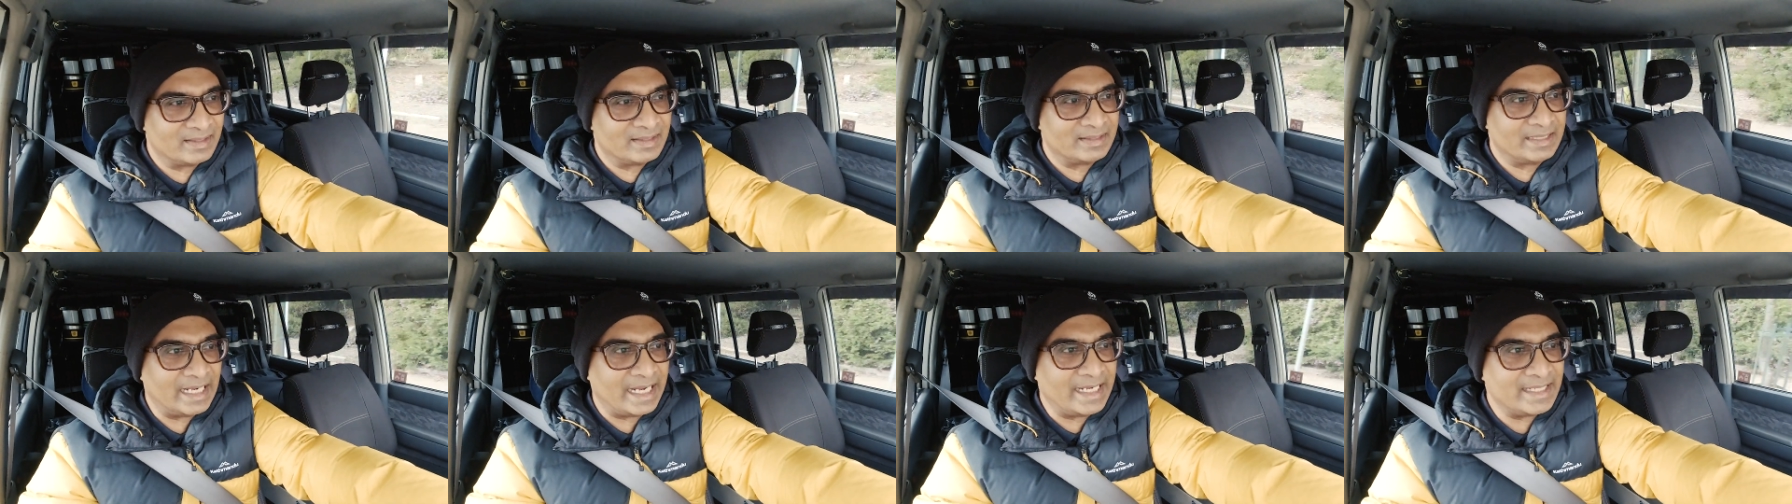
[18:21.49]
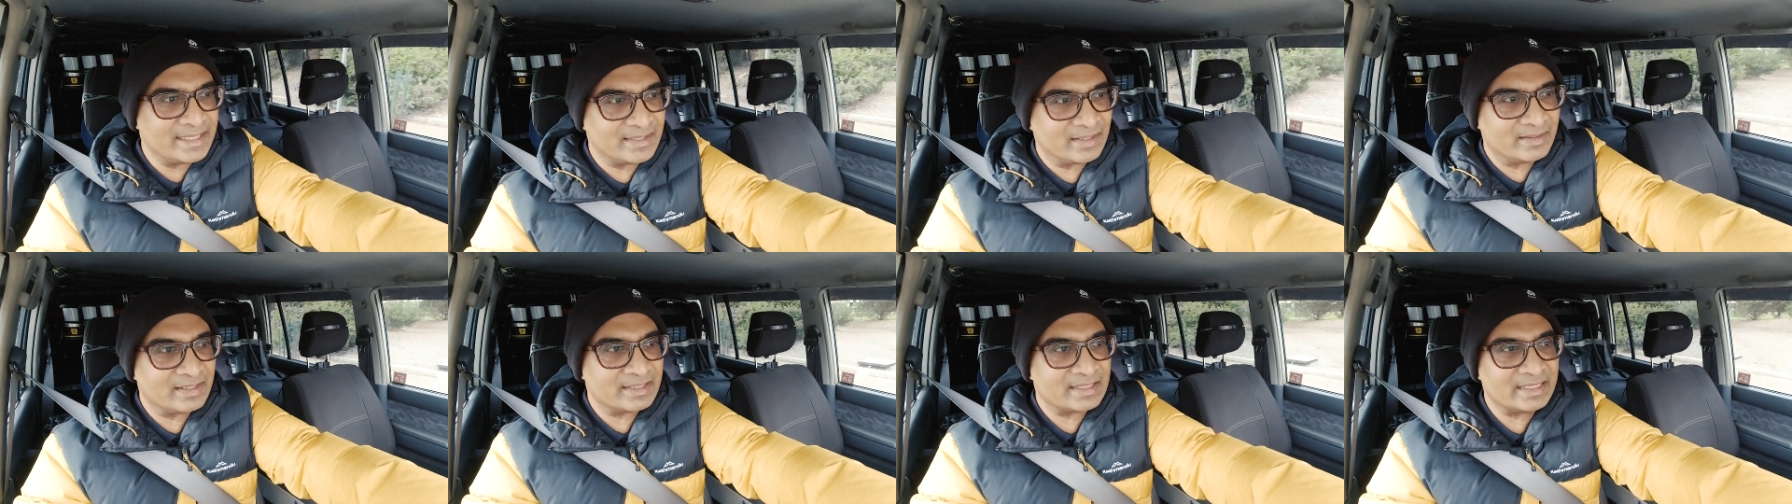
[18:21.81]

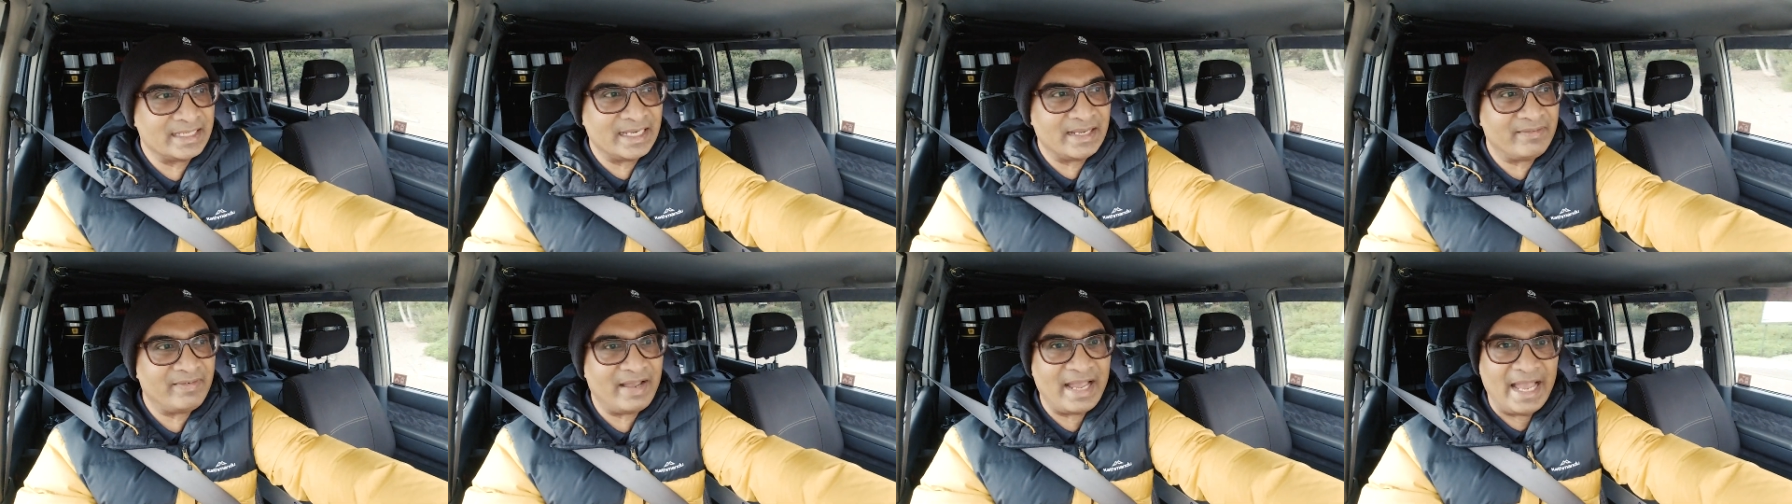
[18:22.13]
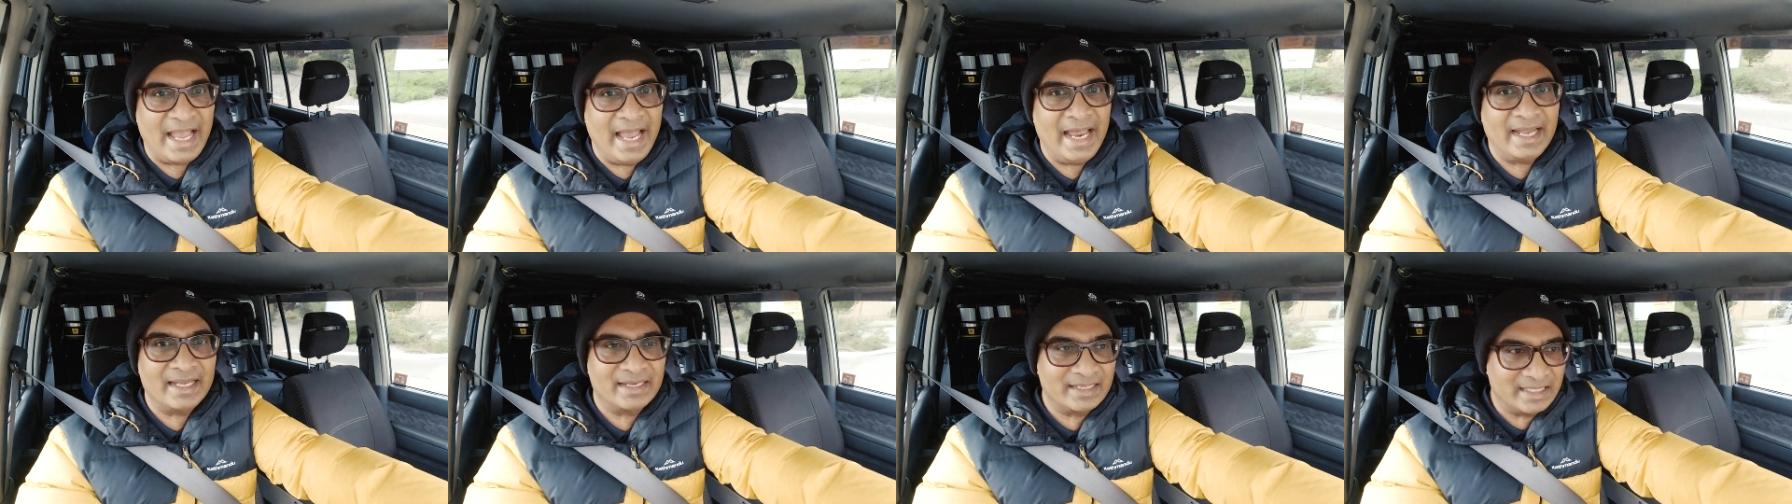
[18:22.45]
Dysers never
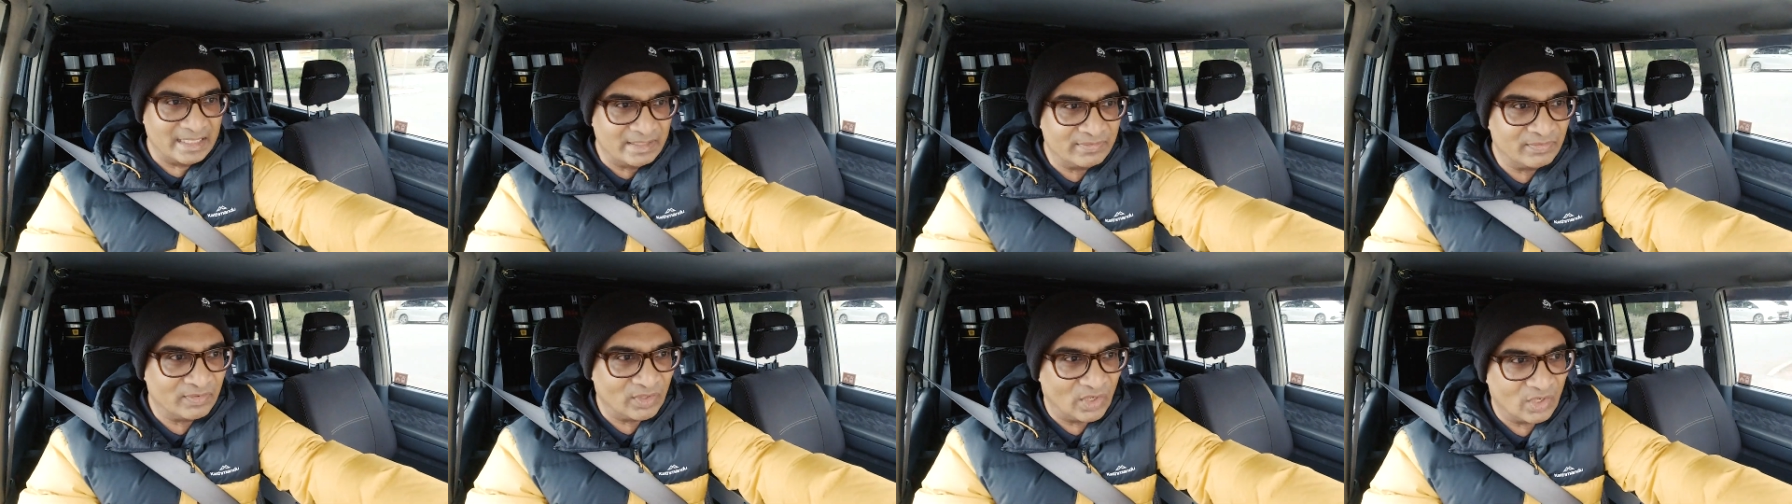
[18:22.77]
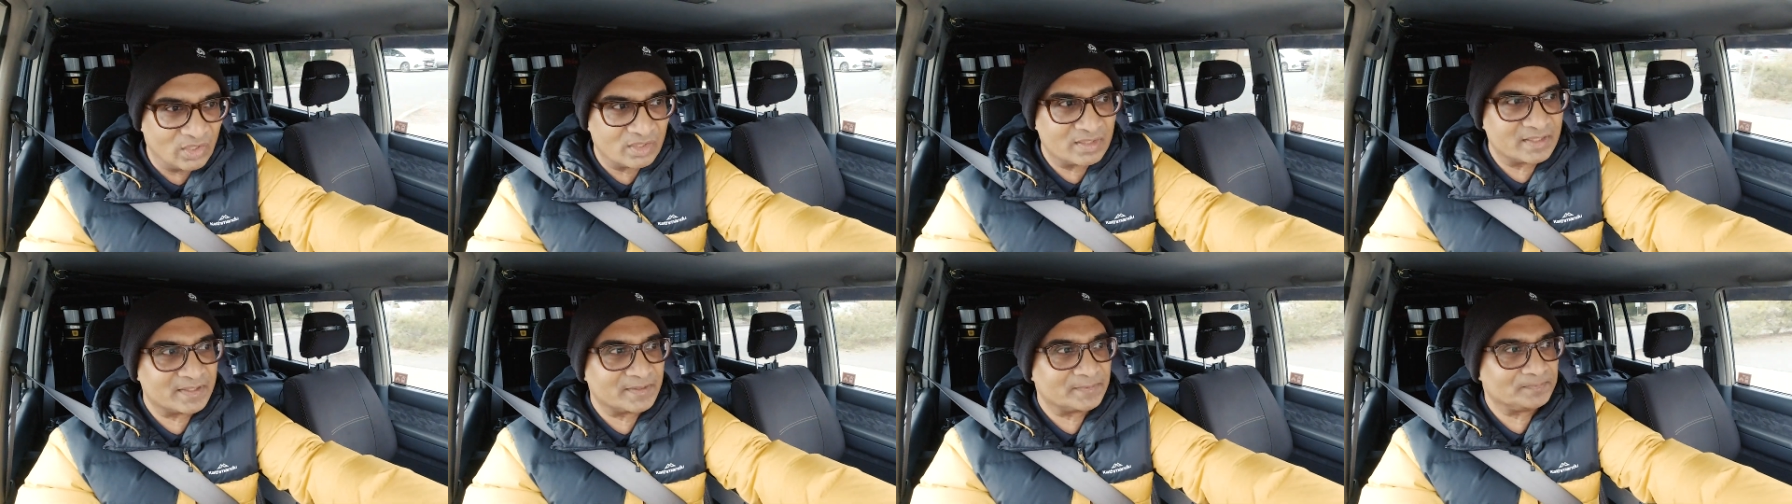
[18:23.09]
had diff
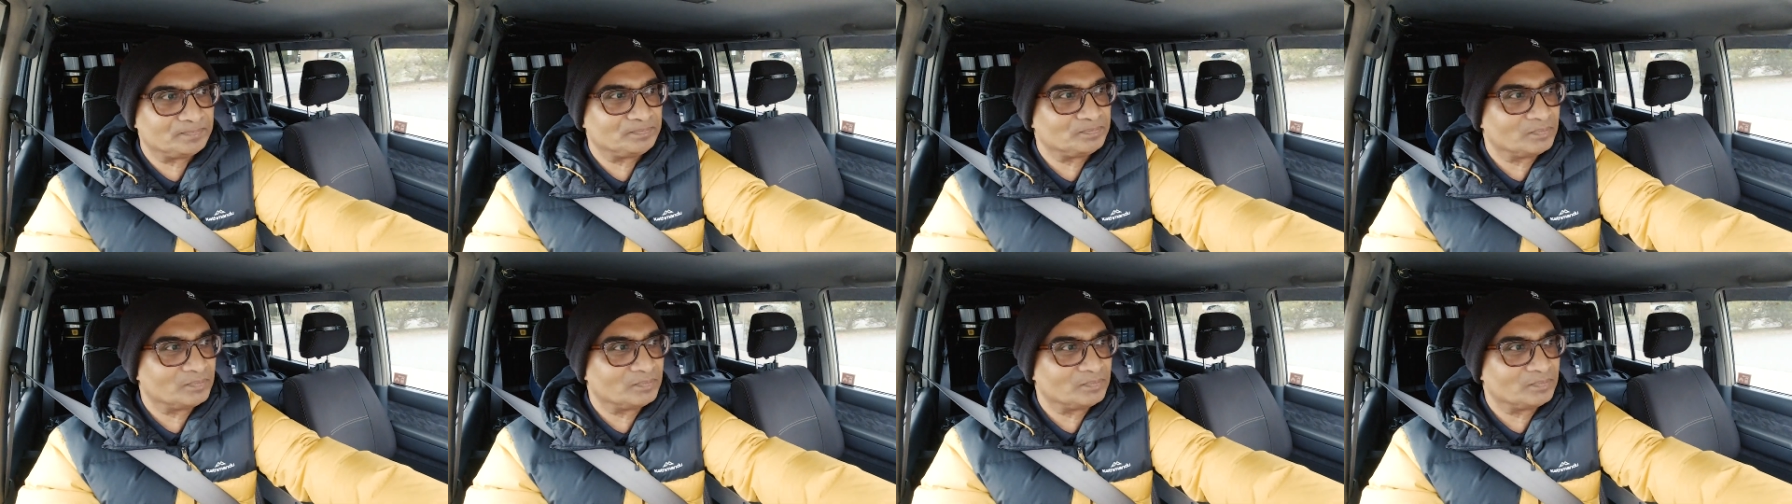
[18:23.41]
locks.